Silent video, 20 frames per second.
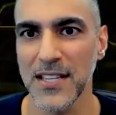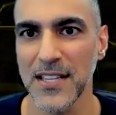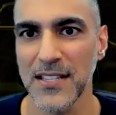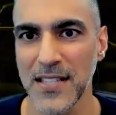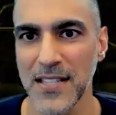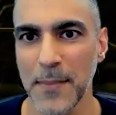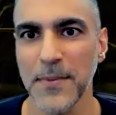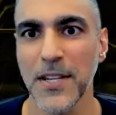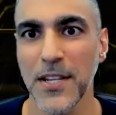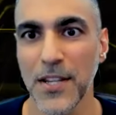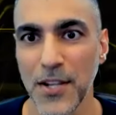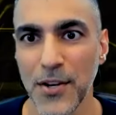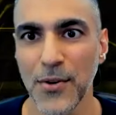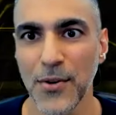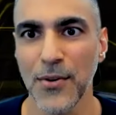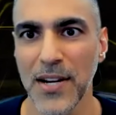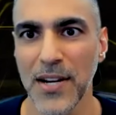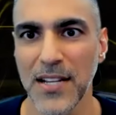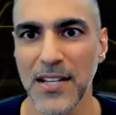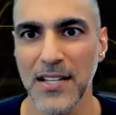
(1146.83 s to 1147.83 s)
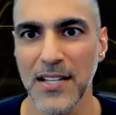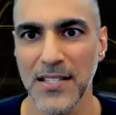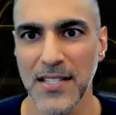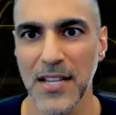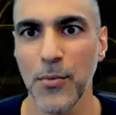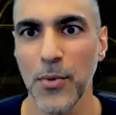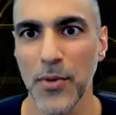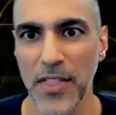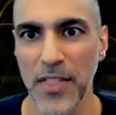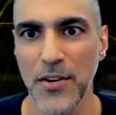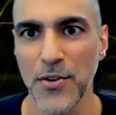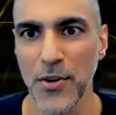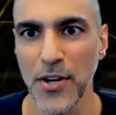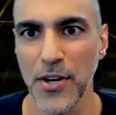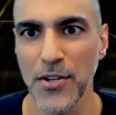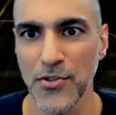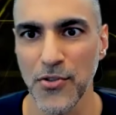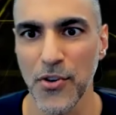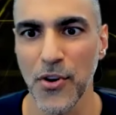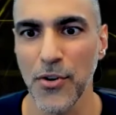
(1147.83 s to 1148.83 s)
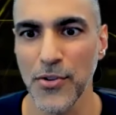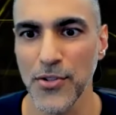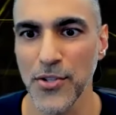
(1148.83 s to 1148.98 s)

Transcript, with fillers: is up to you and it is within your control.